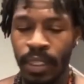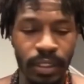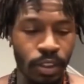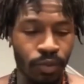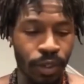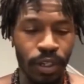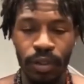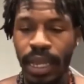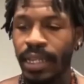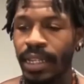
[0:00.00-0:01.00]
This is
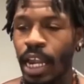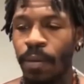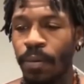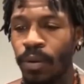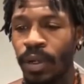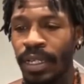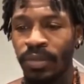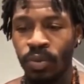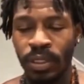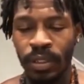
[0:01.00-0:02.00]
real. Like, a lot of people
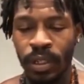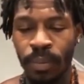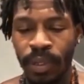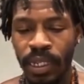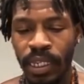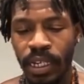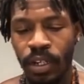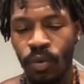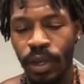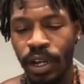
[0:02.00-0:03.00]
was completely
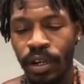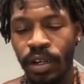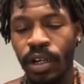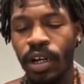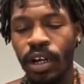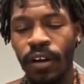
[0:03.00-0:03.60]
unaware